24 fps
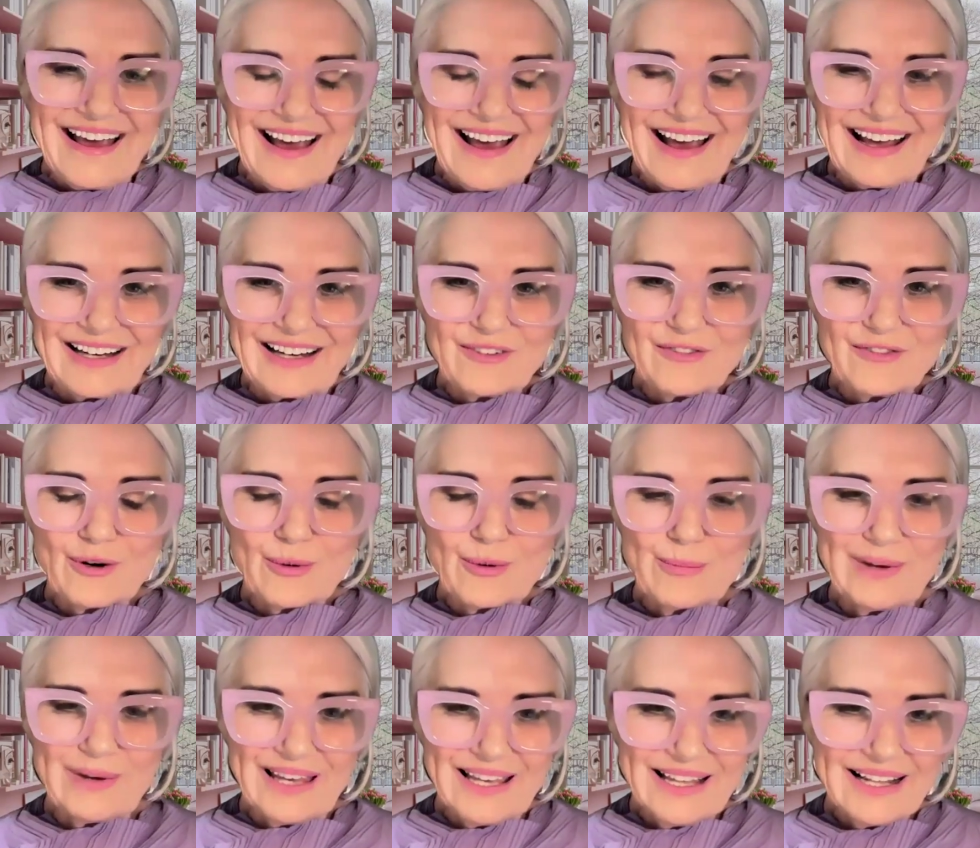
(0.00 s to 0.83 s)
And
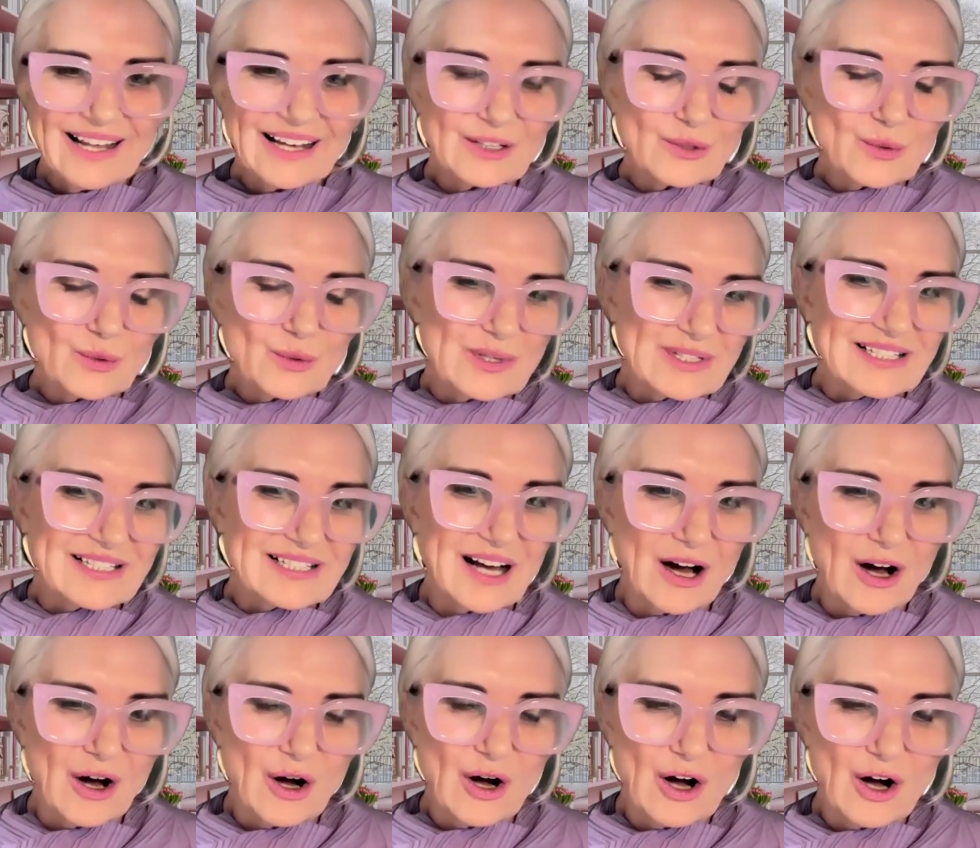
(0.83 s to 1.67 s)
for me, that was
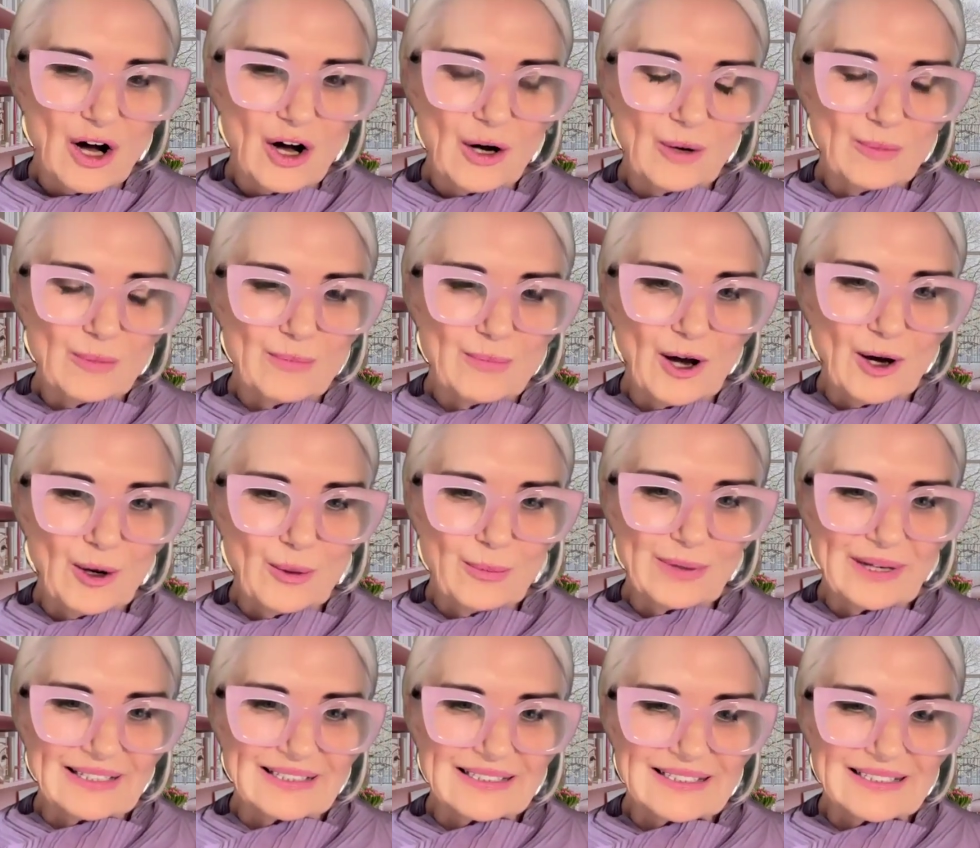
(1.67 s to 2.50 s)
the aha
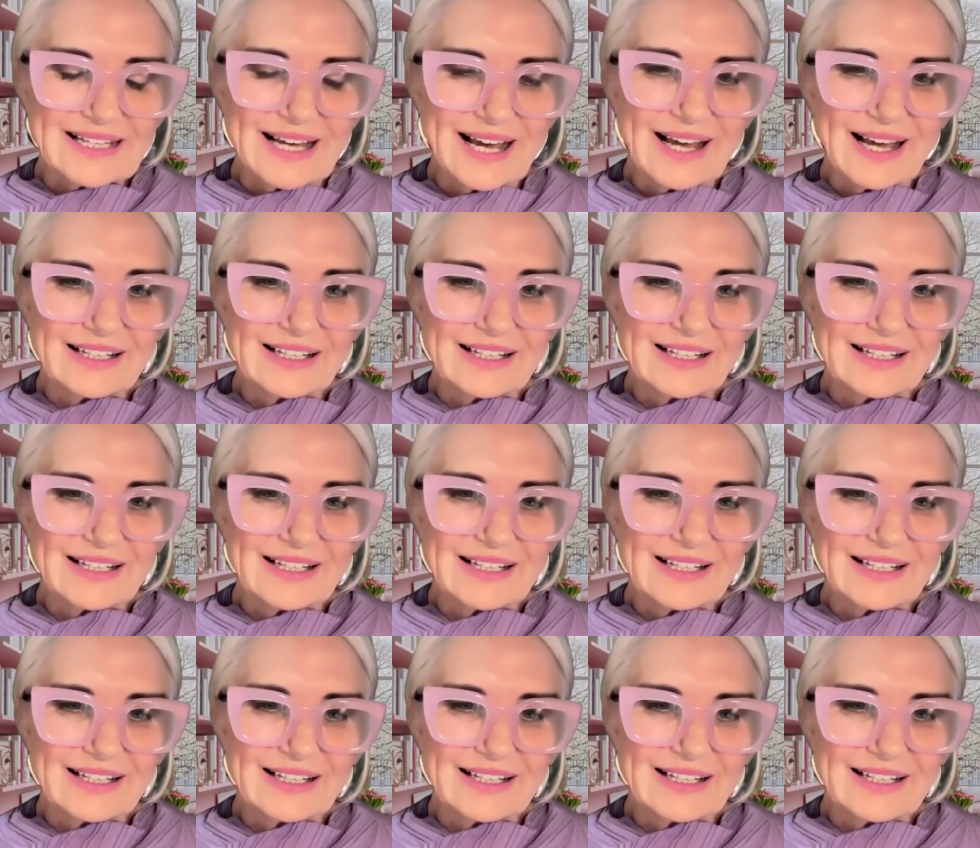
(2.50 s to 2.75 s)
moment.